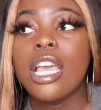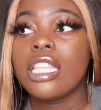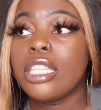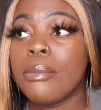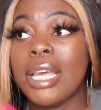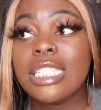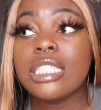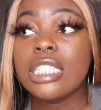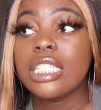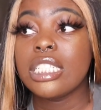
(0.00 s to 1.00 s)
The
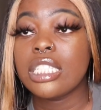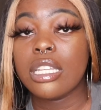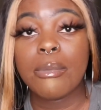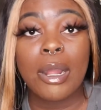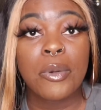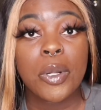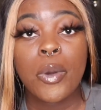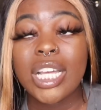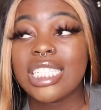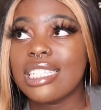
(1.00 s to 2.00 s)
messages in my
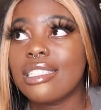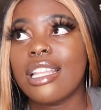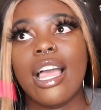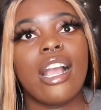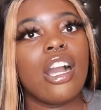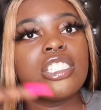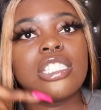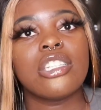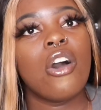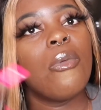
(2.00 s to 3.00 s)
request, it's like
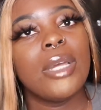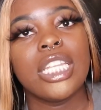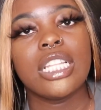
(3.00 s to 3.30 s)
so many.